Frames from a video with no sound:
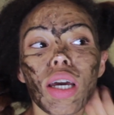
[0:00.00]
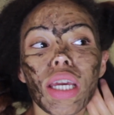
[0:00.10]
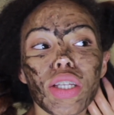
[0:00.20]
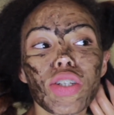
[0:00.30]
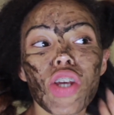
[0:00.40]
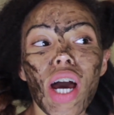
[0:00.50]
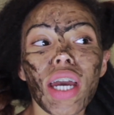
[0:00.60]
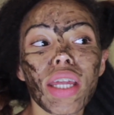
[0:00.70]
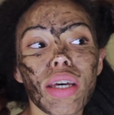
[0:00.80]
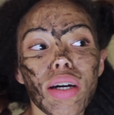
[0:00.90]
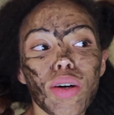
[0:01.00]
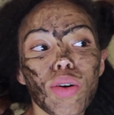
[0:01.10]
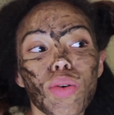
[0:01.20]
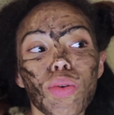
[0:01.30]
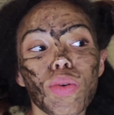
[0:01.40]
in China
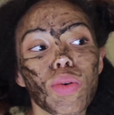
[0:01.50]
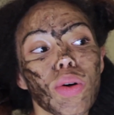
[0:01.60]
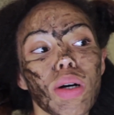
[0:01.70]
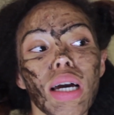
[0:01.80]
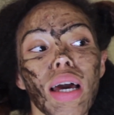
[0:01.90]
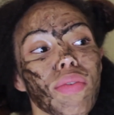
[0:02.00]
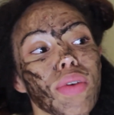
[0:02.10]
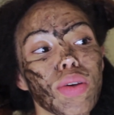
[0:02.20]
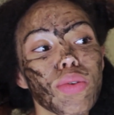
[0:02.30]
who have